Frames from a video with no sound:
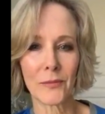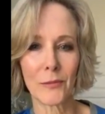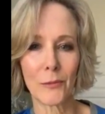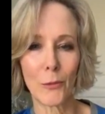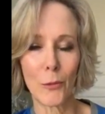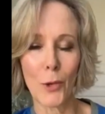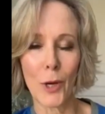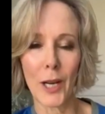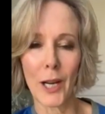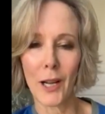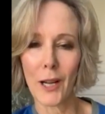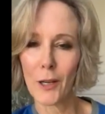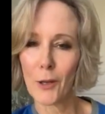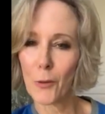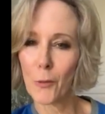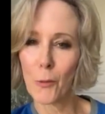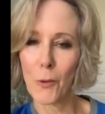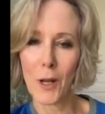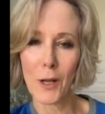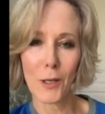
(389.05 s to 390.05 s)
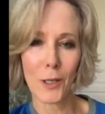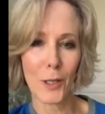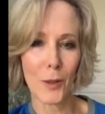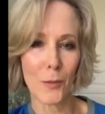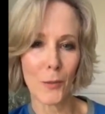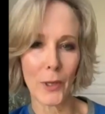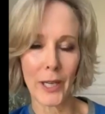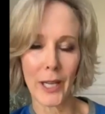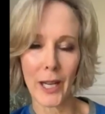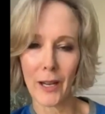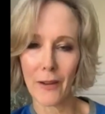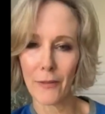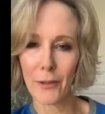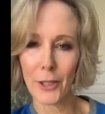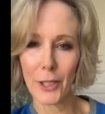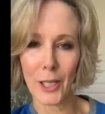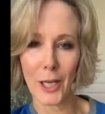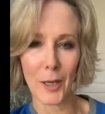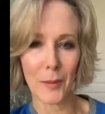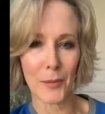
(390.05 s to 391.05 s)
Welcome whatever
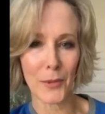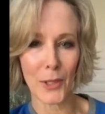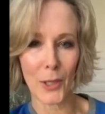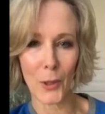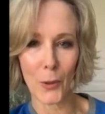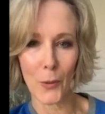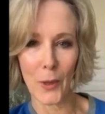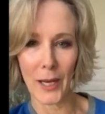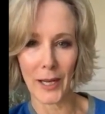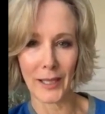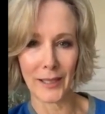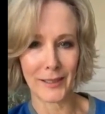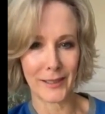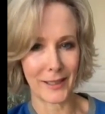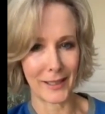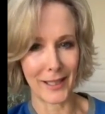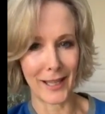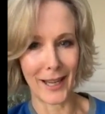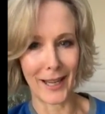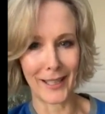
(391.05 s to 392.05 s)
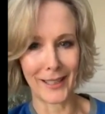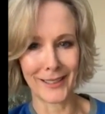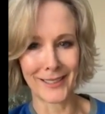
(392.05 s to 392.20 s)
comes our way today.